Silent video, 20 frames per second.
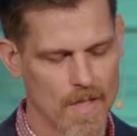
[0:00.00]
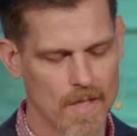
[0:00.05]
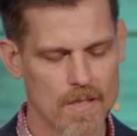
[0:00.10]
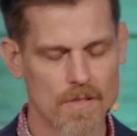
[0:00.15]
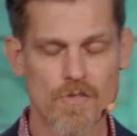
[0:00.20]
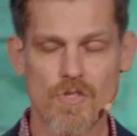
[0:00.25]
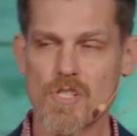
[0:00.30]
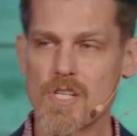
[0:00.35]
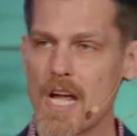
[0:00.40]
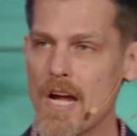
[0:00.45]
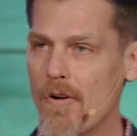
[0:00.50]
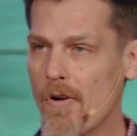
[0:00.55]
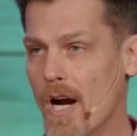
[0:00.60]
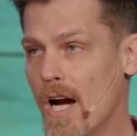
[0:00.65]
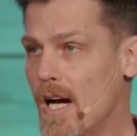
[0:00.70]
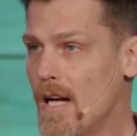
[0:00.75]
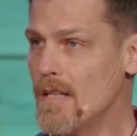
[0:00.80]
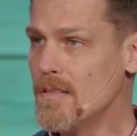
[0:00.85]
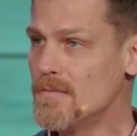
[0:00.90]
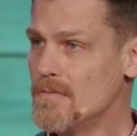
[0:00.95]

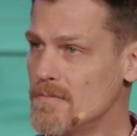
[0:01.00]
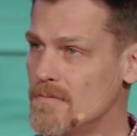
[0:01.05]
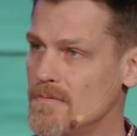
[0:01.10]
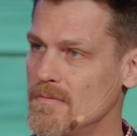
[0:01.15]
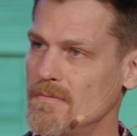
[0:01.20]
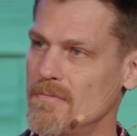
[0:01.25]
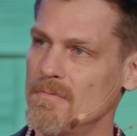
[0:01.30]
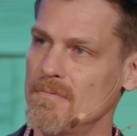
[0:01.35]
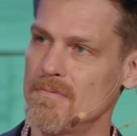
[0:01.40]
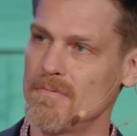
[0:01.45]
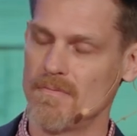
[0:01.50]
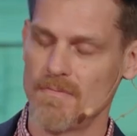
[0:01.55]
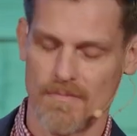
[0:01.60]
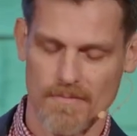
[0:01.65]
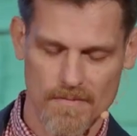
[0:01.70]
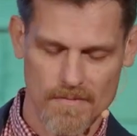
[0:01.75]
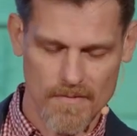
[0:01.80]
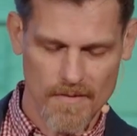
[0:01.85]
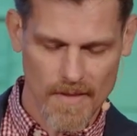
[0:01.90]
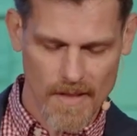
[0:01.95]
Sarah
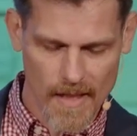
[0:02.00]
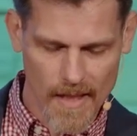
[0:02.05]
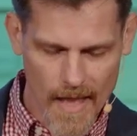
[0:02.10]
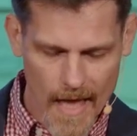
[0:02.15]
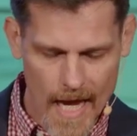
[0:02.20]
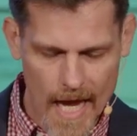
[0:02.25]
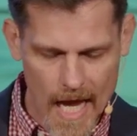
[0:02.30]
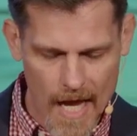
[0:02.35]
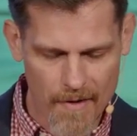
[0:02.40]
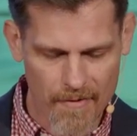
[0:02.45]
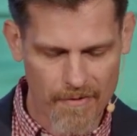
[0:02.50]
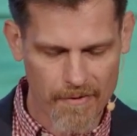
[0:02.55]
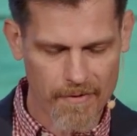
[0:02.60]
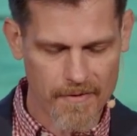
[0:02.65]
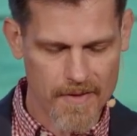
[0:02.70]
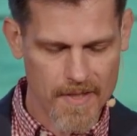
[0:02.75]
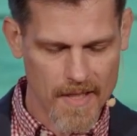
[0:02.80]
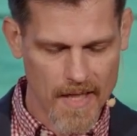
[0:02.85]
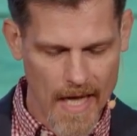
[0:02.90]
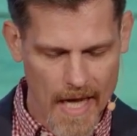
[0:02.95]

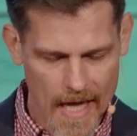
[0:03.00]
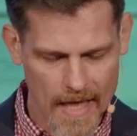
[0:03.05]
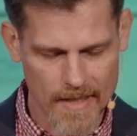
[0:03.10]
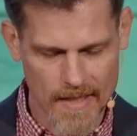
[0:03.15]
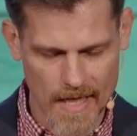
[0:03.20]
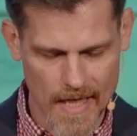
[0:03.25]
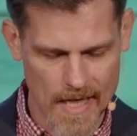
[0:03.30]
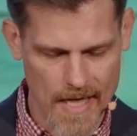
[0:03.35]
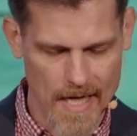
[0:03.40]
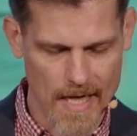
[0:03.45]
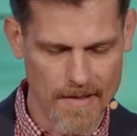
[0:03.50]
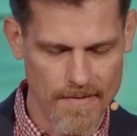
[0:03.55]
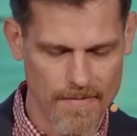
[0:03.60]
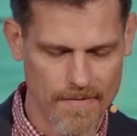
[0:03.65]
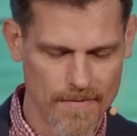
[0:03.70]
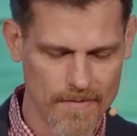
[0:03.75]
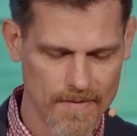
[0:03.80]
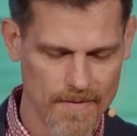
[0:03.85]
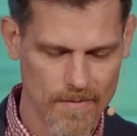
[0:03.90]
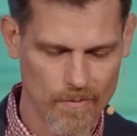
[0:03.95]
laughed at God
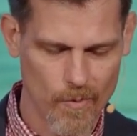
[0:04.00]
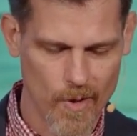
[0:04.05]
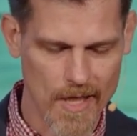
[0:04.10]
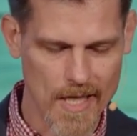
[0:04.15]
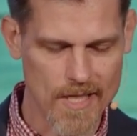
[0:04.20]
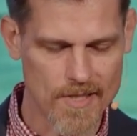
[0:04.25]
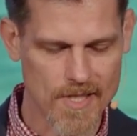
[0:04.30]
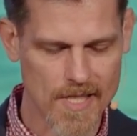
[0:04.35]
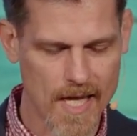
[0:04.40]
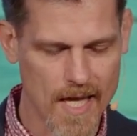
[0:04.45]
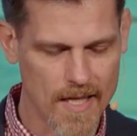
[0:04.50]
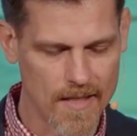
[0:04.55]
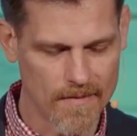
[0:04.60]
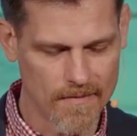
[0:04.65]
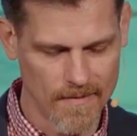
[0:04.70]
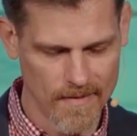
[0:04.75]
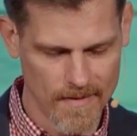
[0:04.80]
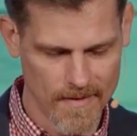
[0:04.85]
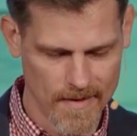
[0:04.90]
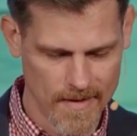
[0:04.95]
when he said
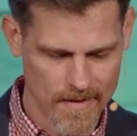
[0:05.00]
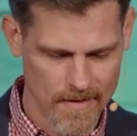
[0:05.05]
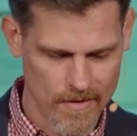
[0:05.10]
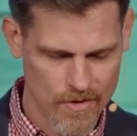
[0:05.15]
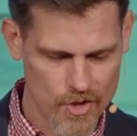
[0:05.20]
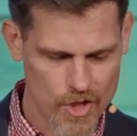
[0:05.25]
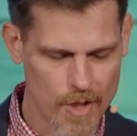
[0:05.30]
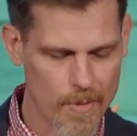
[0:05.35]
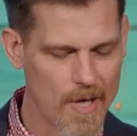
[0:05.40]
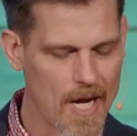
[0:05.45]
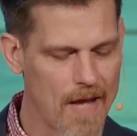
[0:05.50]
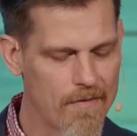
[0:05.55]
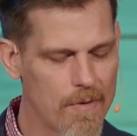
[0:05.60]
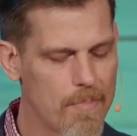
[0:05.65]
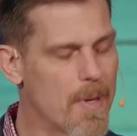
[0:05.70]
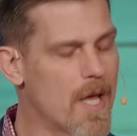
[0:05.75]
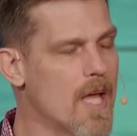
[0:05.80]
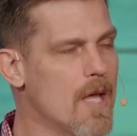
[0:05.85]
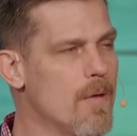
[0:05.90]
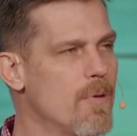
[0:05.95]
she would have a
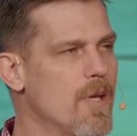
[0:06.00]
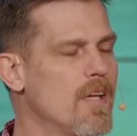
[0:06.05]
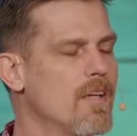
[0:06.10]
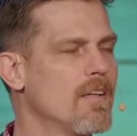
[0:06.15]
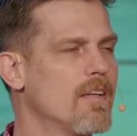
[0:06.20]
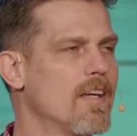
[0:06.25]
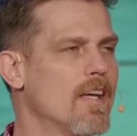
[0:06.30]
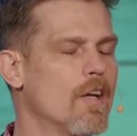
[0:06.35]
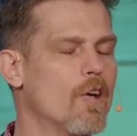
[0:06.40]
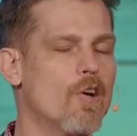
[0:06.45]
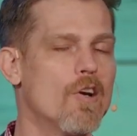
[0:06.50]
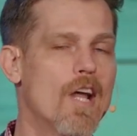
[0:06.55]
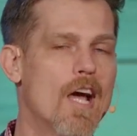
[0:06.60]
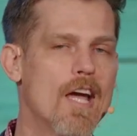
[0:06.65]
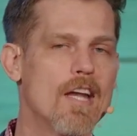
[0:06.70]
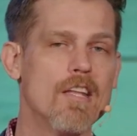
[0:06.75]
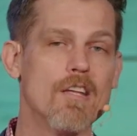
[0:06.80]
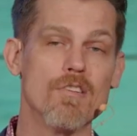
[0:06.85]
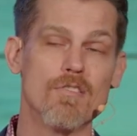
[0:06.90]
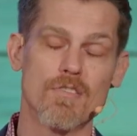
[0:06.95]
baby in her
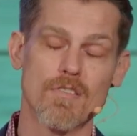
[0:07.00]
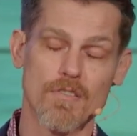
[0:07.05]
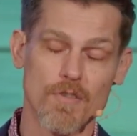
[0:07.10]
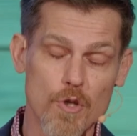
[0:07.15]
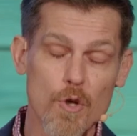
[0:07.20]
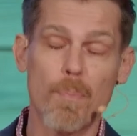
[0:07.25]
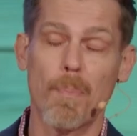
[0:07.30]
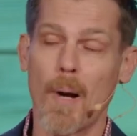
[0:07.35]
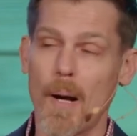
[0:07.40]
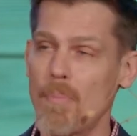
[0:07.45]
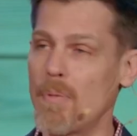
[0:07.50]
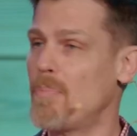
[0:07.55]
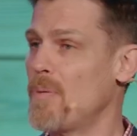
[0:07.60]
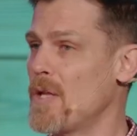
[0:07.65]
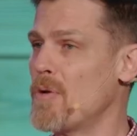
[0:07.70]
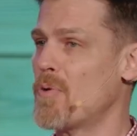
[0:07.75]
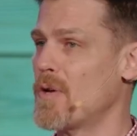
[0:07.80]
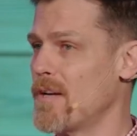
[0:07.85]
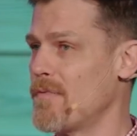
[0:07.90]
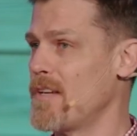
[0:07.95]
90s. You probably
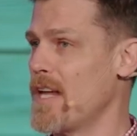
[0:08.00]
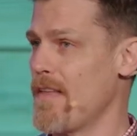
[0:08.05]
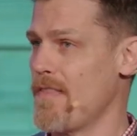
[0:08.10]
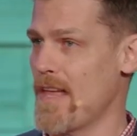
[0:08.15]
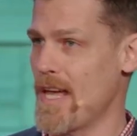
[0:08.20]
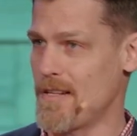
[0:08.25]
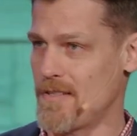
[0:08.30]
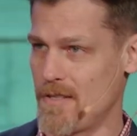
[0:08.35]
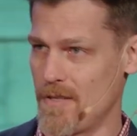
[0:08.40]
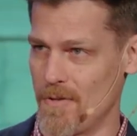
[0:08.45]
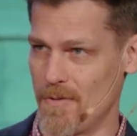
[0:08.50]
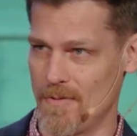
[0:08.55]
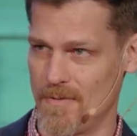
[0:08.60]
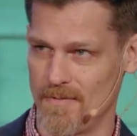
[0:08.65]
would have done that too.